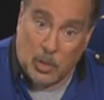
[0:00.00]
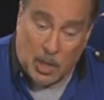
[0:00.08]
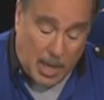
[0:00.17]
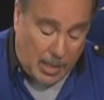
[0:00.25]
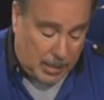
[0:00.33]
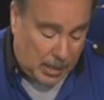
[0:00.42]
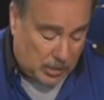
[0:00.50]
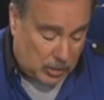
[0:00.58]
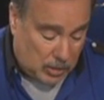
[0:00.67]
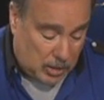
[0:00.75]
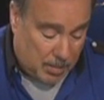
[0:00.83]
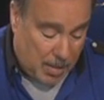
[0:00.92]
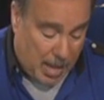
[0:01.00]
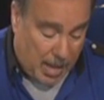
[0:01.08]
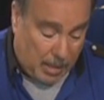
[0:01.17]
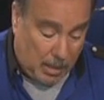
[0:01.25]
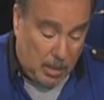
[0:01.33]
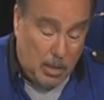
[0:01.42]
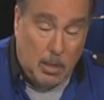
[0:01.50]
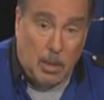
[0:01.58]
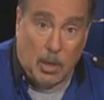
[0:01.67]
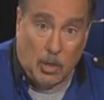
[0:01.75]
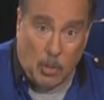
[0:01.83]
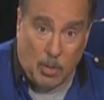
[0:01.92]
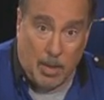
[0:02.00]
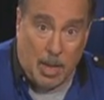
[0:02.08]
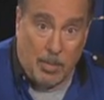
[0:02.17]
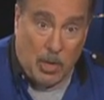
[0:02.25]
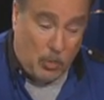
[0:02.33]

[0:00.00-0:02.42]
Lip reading: the light doesn't come on. And you may be